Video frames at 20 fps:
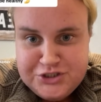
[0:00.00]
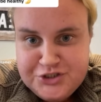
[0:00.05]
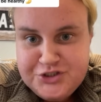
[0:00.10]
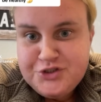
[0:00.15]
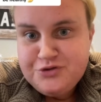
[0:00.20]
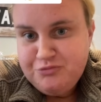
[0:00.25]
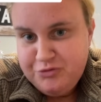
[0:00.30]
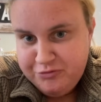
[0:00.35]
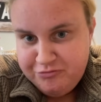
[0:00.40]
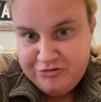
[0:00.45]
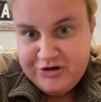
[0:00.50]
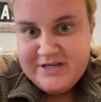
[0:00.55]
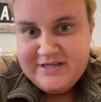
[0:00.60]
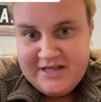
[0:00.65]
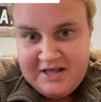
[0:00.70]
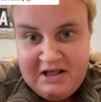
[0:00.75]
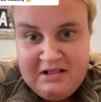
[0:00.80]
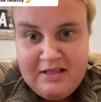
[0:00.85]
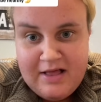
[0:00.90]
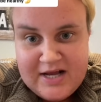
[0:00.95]
you to reread
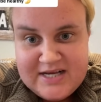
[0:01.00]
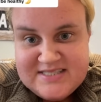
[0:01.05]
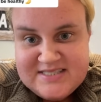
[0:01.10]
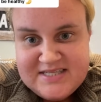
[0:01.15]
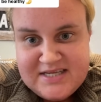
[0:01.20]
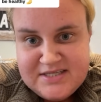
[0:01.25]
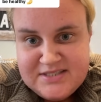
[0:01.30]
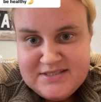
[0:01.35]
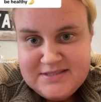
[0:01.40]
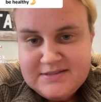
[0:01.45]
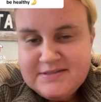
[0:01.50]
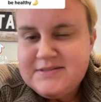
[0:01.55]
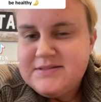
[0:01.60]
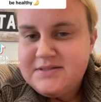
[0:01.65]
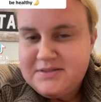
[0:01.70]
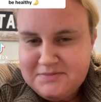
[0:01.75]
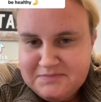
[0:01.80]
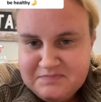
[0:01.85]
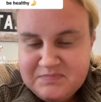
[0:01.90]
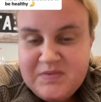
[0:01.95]
that last sentence
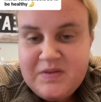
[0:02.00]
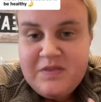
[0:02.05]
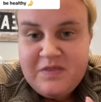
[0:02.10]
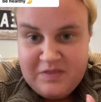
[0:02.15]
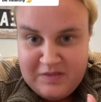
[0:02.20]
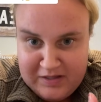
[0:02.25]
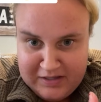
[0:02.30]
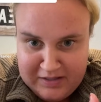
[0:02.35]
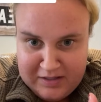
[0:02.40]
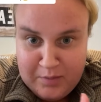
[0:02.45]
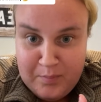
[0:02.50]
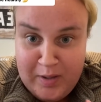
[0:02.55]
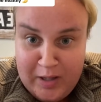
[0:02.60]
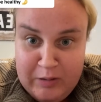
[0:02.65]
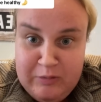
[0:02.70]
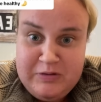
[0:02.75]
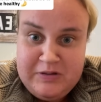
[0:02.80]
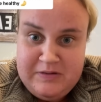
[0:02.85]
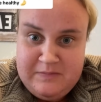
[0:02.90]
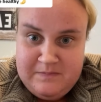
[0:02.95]
and think
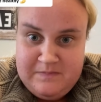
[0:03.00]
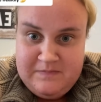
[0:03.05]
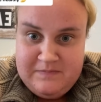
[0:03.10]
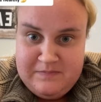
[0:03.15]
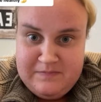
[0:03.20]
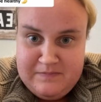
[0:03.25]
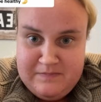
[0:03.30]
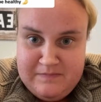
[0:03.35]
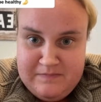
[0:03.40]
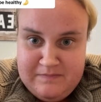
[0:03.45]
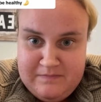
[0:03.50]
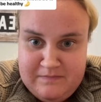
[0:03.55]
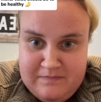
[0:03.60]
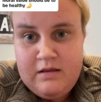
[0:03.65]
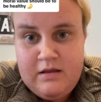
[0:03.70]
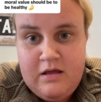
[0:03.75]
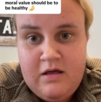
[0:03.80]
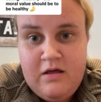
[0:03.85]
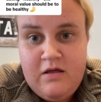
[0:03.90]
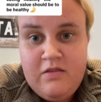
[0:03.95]
about it.
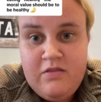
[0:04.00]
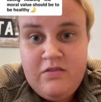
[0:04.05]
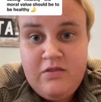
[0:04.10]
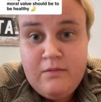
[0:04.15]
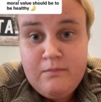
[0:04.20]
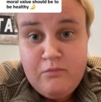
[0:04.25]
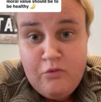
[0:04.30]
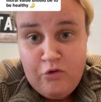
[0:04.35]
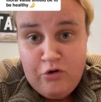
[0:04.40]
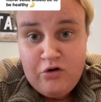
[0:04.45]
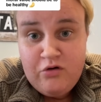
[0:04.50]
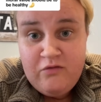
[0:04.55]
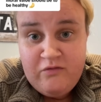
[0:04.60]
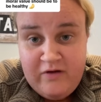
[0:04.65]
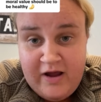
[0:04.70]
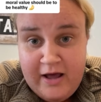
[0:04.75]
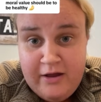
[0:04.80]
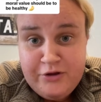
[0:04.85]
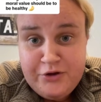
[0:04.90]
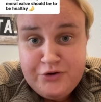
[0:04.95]
The moral
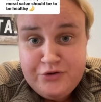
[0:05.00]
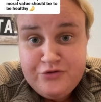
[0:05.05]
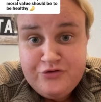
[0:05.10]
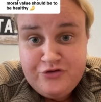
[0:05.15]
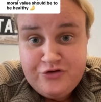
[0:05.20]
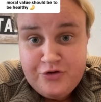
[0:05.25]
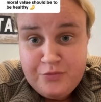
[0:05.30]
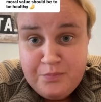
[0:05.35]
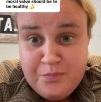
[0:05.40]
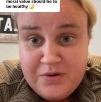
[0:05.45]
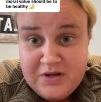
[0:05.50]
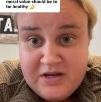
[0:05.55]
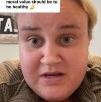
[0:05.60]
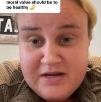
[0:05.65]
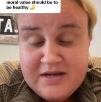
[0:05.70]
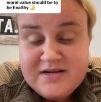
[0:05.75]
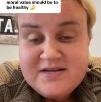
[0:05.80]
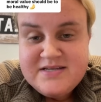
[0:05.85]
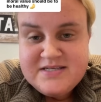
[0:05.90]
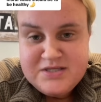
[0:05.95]
value should
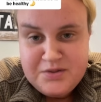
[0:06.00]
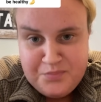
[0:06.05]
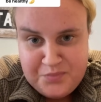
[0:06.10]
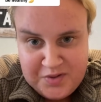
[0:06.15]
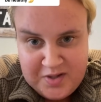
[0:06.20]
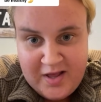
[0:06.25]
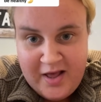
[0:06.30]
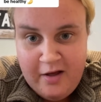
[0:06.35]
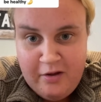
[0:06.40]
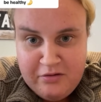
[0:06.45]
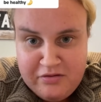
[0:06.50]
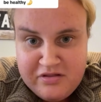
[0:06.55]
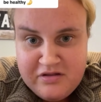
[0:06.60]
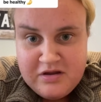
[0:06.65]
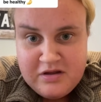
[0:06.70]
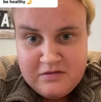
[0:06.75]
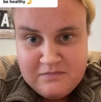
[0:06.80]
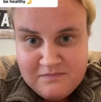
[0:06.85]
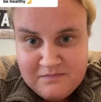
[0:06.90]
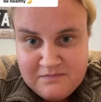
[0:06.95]
be to be
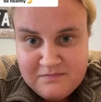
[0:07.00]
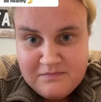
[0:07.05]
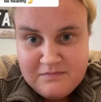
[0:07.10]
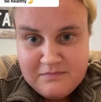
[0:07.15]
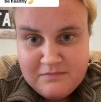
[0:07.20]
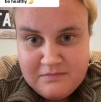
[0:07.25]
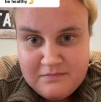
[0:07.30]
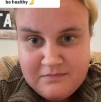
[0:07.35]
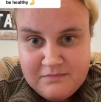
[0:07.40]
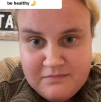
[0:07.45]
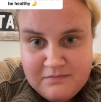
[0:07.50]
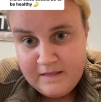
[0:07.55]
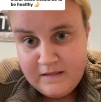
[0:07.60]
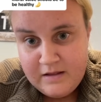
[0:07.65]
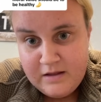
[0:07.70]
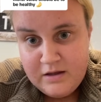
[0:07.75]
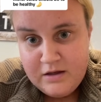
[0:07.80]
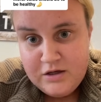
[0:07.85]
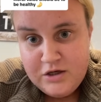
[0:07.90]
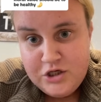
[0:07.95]
healthy.
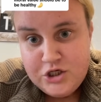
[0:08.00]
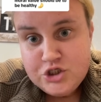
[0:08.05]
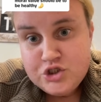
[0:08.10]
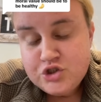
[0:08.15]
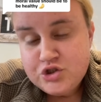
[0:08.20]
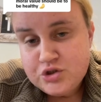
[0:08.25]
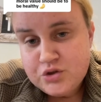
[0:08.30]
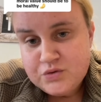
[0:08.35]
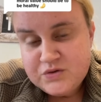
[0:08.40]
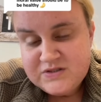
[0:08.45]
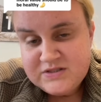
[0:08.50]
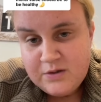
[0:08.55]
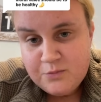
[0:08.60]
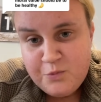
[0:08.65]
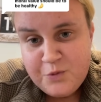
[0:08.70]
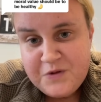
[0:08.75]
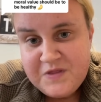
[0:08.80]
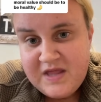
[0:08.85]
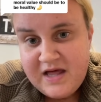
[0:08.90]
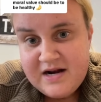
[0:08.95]
So,
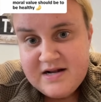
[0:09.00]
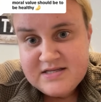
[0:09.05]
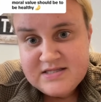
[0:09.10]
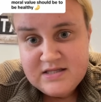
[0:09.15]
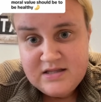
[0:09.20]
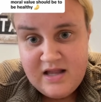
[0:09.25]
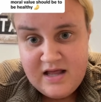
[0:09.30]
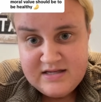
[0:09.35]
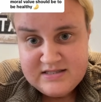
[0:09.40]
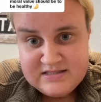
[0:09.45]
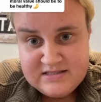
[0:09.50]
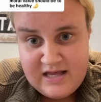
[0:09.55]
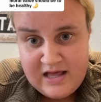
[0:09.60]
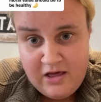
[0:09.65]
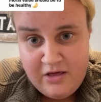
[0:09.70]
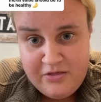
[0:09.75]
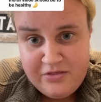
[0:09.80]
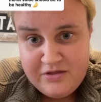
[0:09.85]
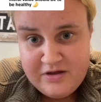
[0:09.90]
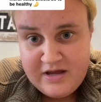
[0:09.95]
someone that is less
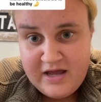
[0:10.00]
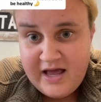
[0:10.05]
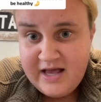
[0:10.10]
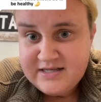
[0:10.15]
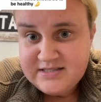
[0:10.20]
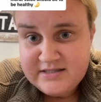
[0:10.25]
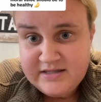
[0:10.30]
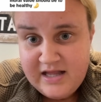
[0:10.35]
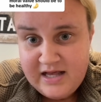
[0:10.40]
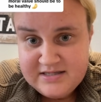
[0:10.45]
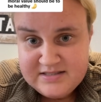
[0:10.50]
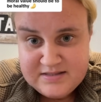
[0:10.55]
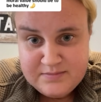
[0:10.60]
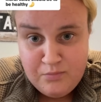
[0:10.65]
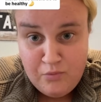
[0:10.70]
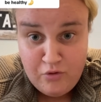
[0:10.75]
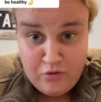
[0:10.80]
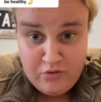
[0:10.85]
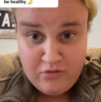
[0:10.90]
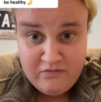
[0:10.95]
healthy has less
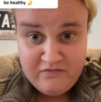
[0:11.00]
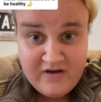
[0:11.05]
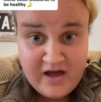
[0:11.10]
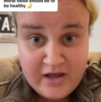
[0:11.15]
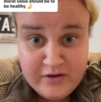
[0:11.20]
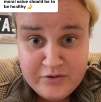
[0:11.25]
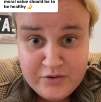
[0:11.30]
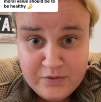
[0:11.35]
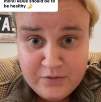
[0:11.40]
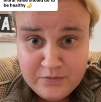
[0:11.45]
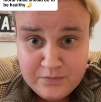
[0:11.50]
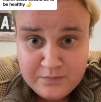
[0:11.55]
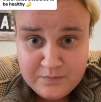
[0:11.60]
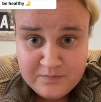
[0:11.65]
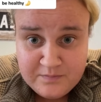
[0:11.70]
moral value.